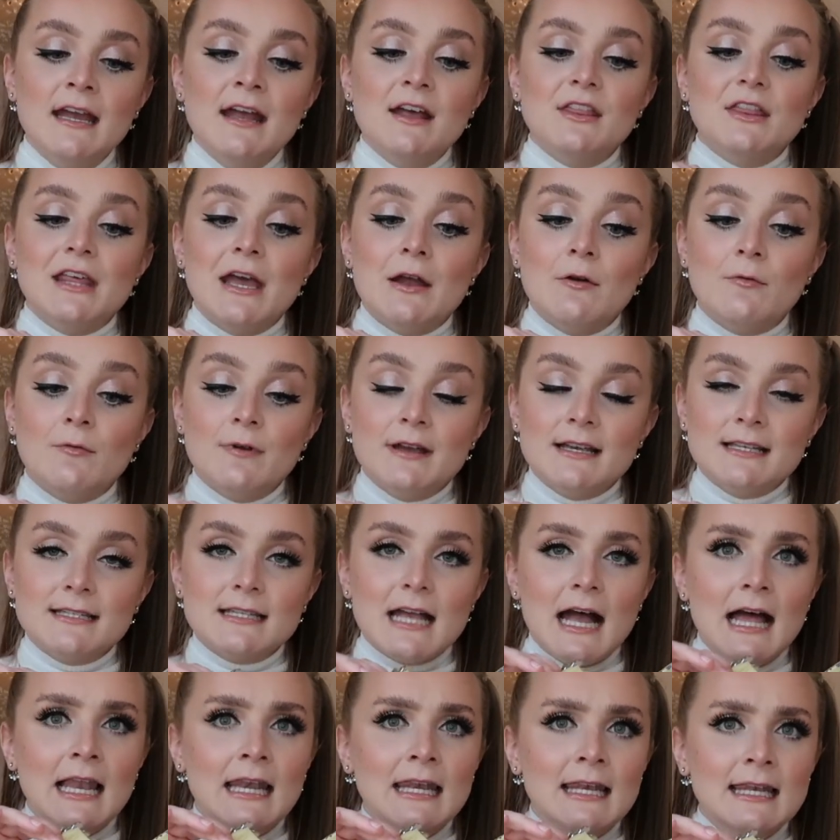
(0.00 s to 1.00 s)
there is
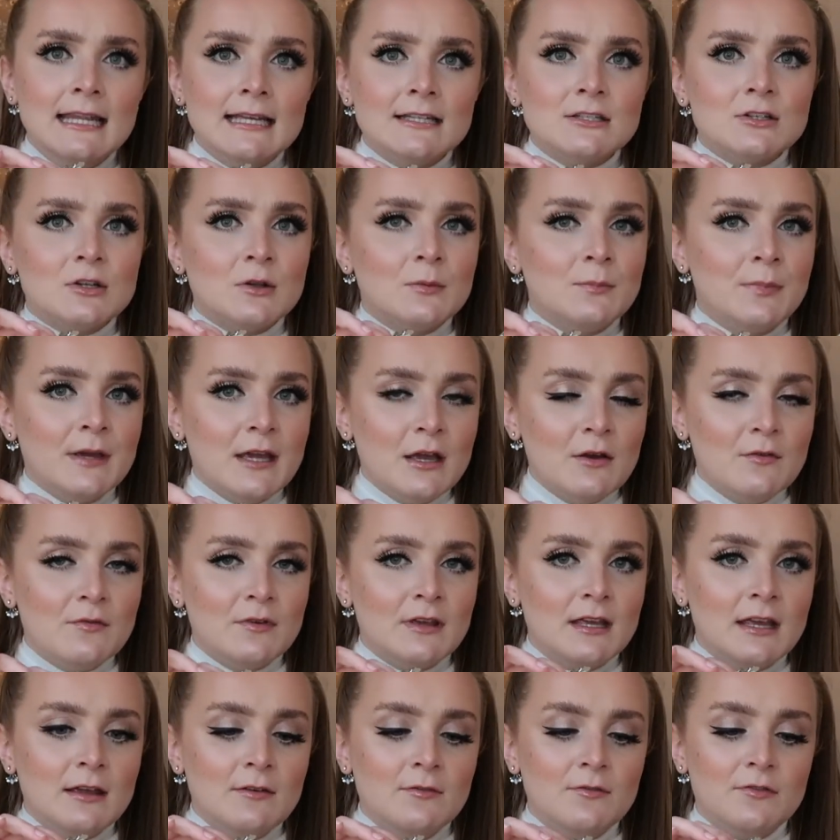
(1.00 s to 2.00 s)
a little bit of
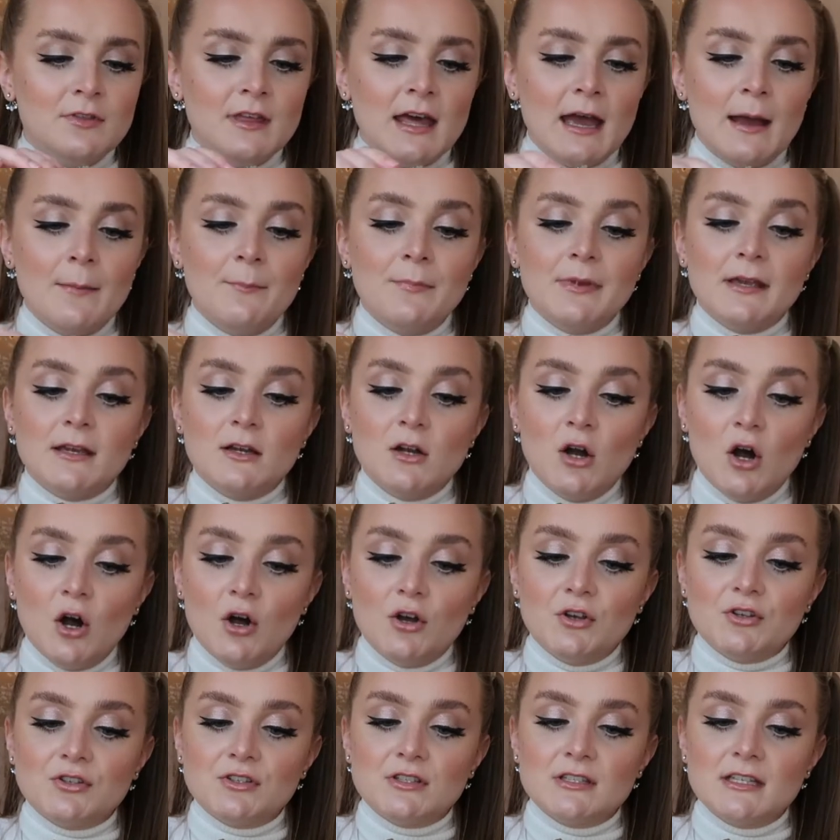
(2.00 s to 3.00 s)
give there
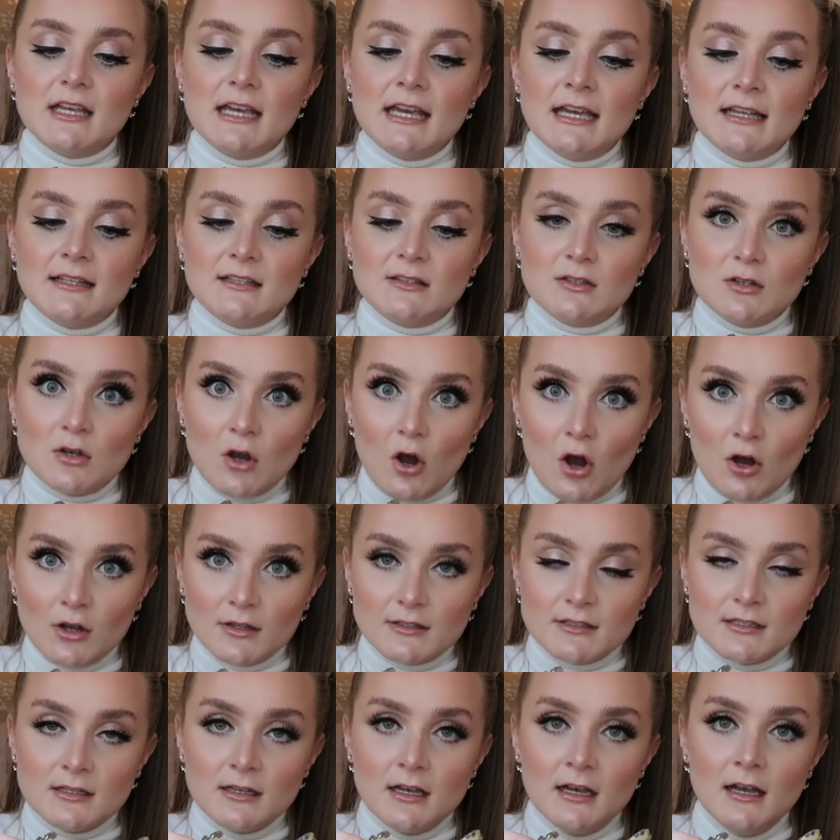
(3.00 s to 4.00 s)
because it's
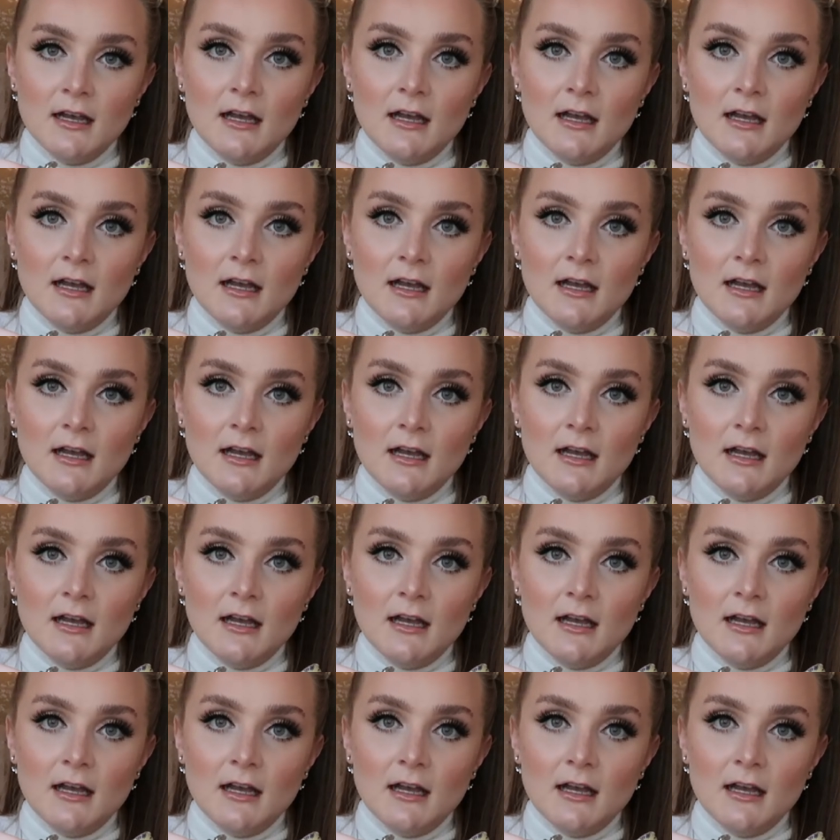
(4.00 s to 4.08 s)
got